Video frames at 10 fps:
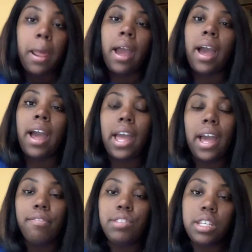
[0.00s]
I
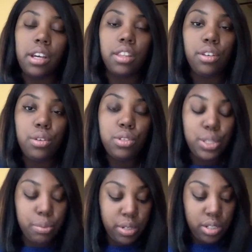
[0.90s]
have seen other
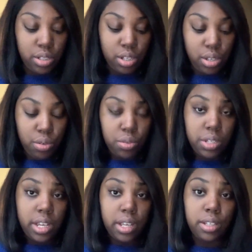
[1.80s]
YouTubers use
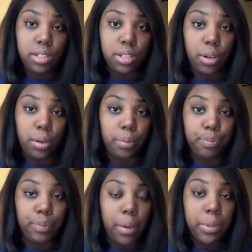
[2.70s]
it, so
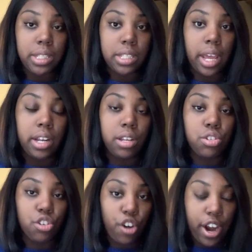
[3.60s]
I was excited to
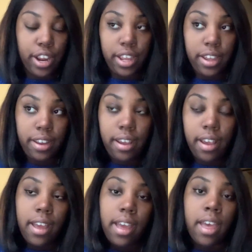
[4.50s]
try it,
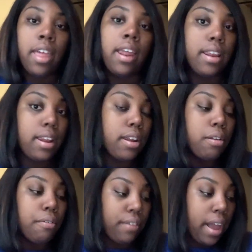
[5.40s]
and I need a
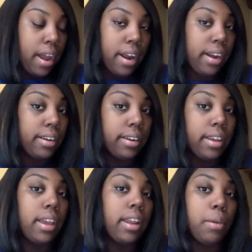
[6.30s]
new flat iron
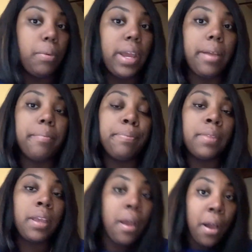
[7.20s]
anyway.
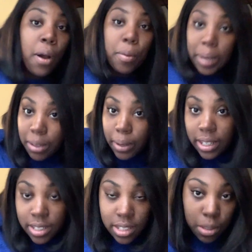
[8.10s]
Oh, by the way,
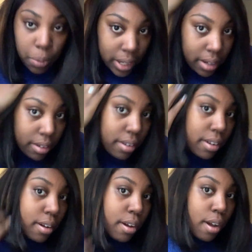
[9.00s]
this is the wig
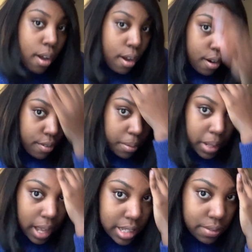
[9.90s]
from the
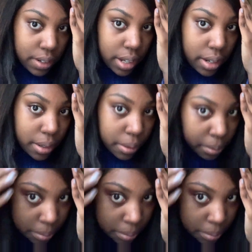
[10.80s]
last video.